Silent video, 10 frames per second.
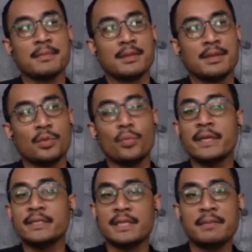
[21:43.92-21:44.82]
You
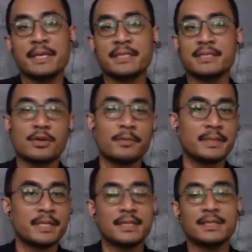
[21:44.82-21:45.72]
want to see me as a
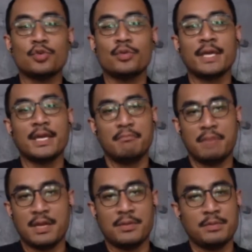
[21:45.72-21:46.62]
competitor, go ahead.
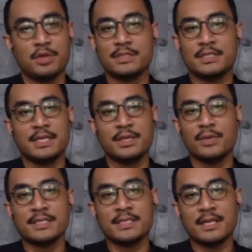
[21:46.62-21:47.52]
But I'm not seeing you
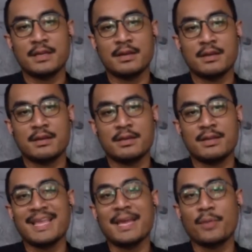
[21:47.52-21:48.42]
as
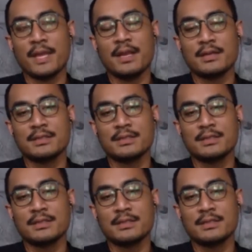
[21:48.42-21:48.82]
that way.